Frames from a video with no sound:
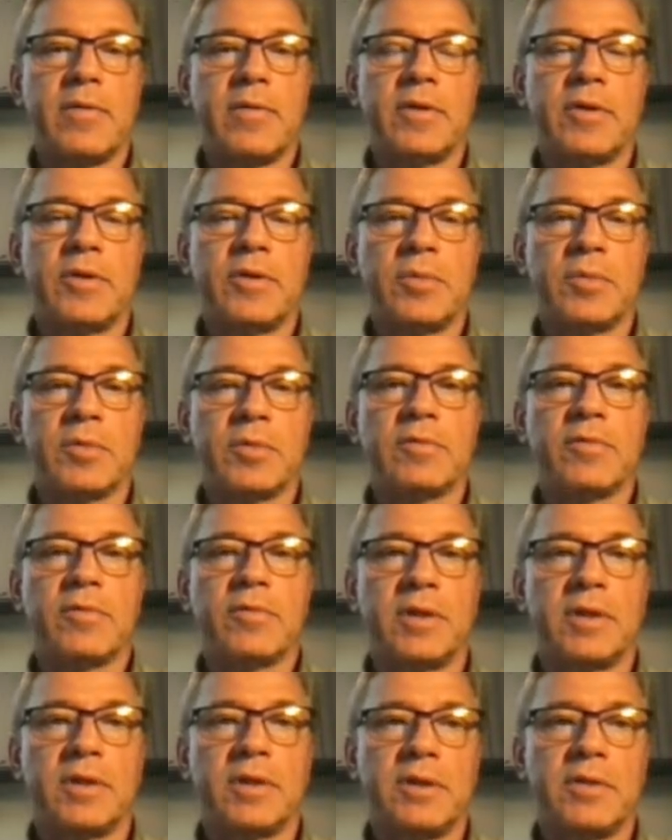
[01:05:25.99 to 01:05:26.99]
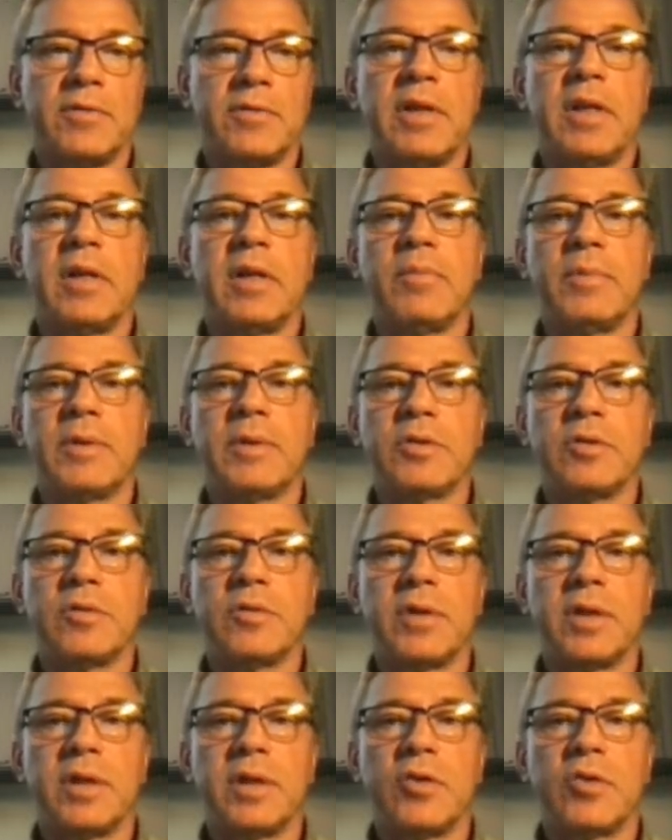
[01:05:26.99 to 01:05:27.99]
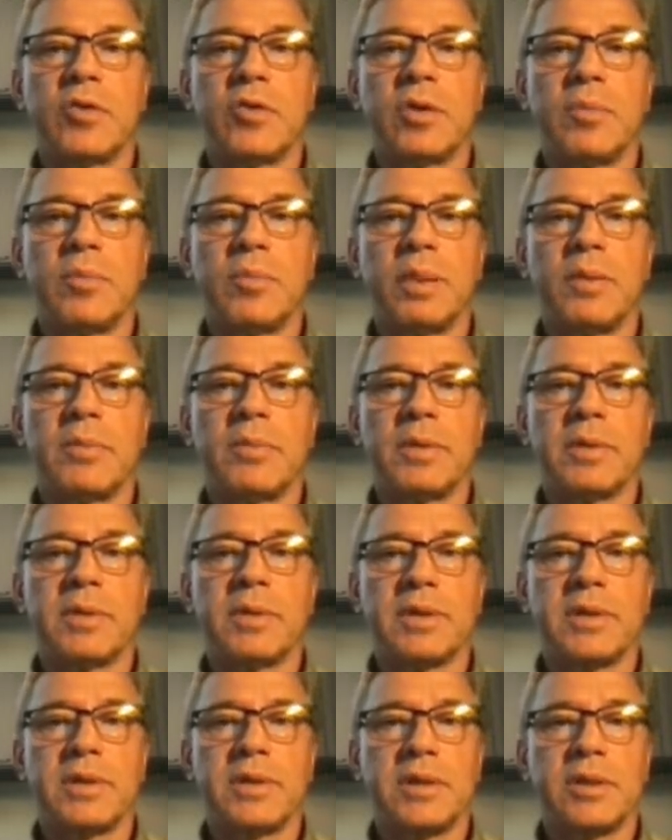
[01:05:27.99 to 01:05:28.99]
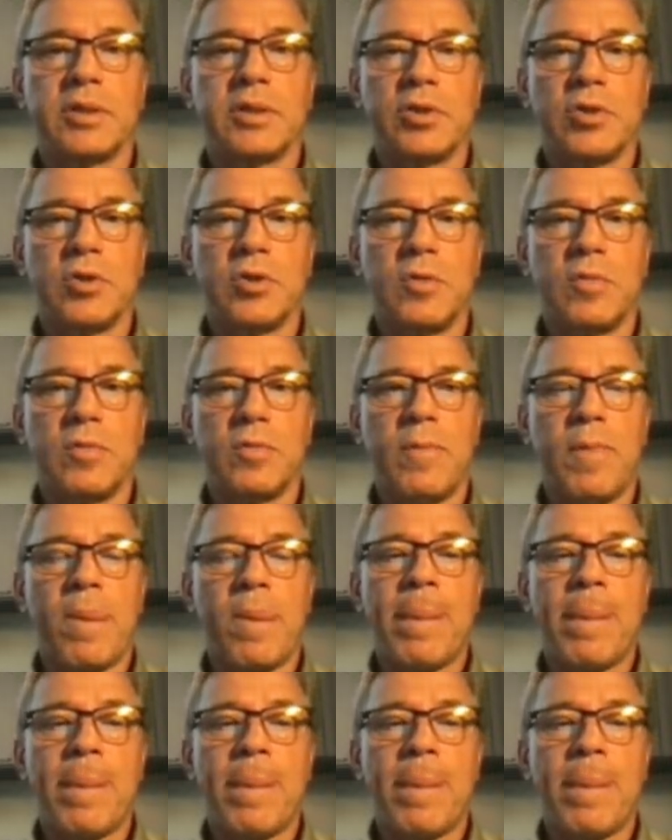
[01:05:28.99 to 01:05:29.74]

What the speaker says: in terms of development of the acute compartment syndrome.